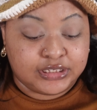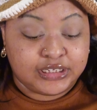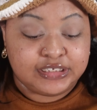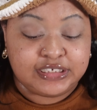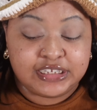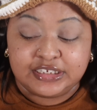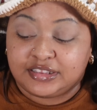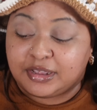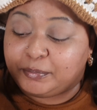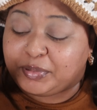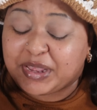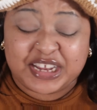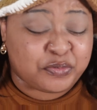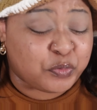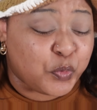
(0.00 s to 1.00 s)
he did the
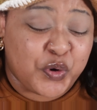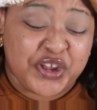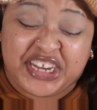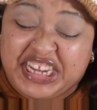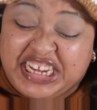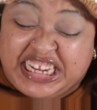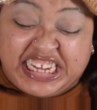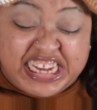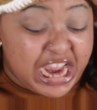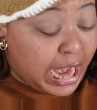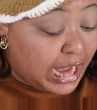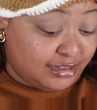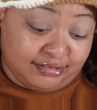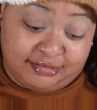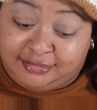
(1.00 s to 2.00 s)
best for what he
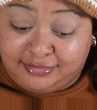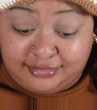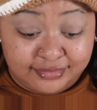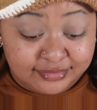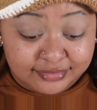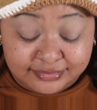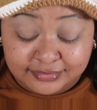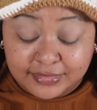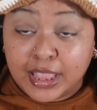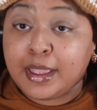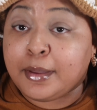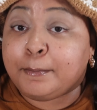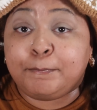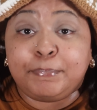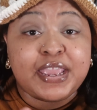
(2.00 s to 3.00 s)
got.
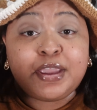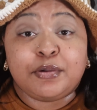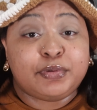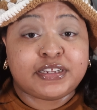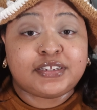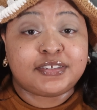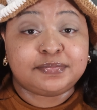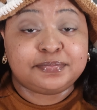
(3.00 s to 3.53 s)
Period.